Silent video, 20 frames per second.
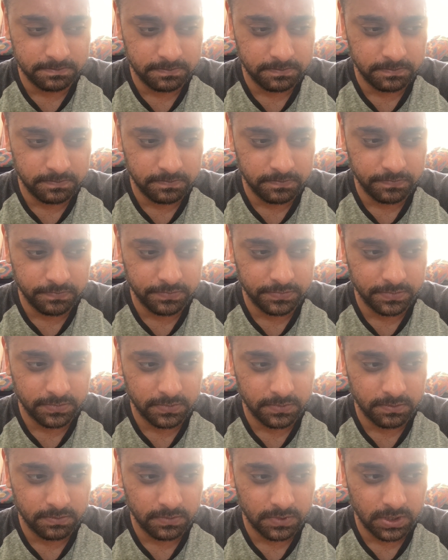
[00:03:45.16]

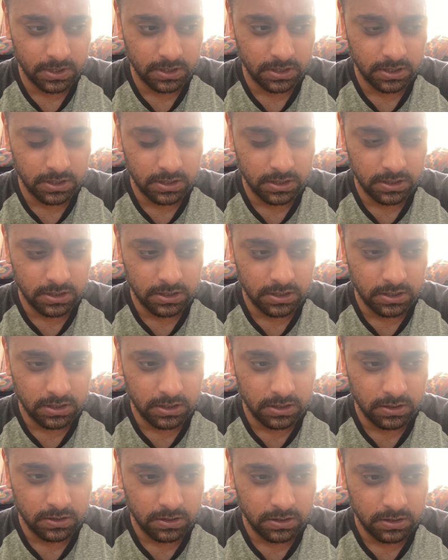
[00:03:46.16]

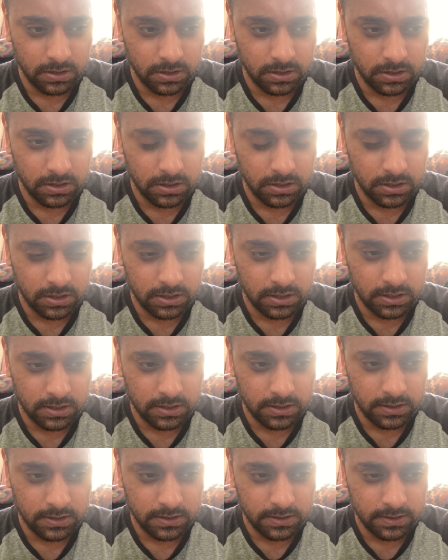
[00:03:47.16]

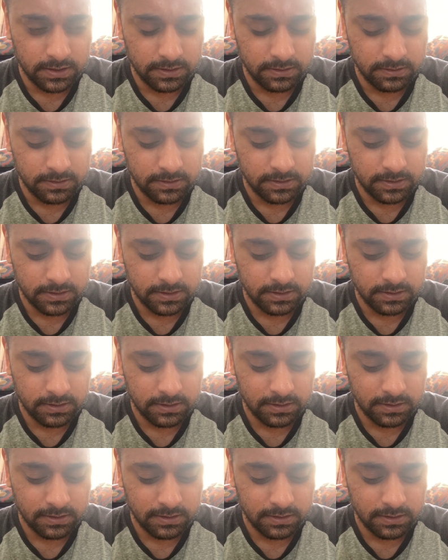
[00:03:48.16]
(no one is talking)